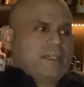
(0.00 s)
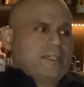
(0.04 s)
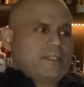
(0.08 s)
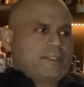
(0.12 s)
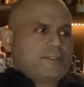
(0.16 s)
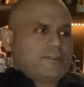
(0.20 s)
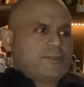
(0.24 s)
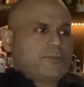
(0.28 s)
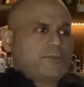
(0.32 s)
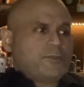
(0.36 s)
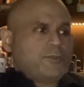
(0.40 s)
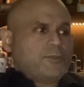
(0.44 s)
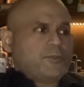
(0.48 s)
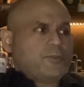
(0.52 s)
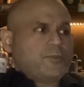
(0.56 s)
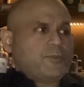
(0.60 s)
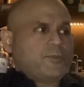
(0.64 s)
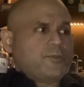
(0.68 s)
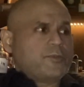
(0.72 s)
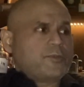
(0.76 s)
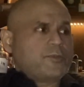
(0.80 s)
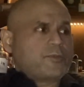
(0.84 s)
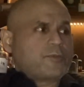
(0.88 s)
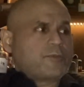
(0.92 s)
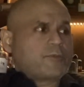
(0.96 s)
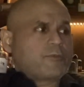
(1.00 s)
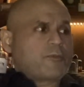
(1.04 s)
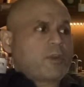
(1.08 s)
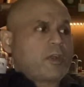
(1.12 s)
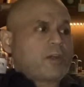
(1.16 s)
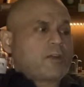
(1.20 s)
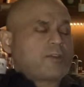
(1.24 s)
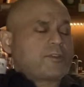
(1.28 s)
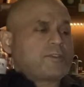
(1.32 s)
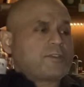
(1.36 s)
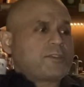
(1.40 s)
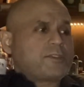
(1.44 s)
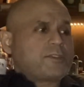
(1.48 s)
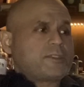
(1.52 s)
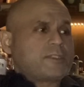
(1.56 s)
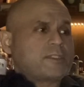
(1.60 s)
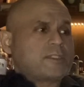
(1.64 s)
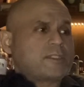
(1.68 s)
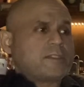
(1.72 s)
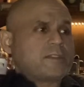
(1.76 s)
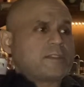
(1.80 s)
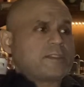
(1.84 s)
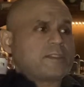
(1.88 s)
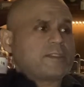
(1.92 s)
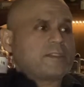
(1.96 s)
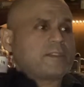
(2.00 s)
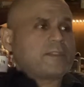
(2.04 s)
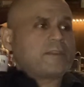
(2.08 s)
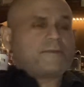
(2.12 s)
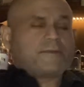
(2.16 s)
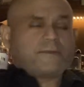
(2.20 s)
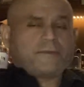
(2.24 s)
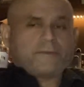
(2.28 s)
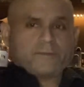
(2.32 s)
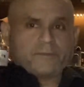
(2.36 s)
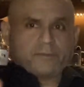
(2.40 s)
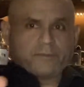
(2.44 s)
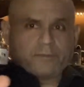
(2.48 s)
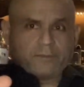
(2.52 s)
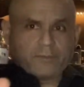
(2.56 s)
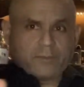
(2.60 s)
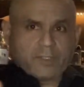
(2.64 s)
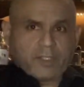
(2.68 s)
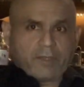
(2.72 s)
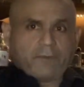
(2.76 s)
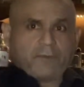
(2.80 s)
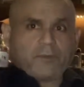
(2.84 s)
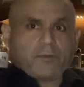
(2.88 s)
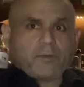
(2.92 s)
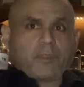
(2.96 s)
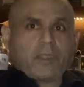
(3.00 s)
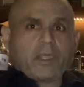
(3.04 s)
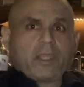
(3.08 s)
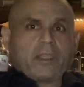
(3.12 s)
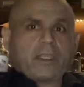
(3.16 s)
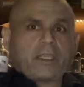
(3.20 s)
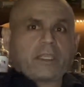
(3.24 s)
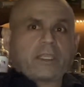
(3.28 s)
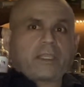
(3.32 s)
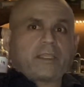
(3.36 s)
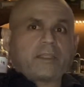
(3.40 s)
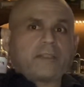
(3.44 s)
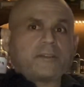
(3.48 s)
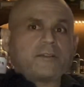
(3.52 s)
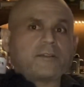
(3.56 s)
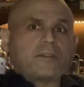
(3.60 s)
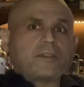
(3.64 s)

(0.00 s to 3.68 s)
to rush. If you dedicate,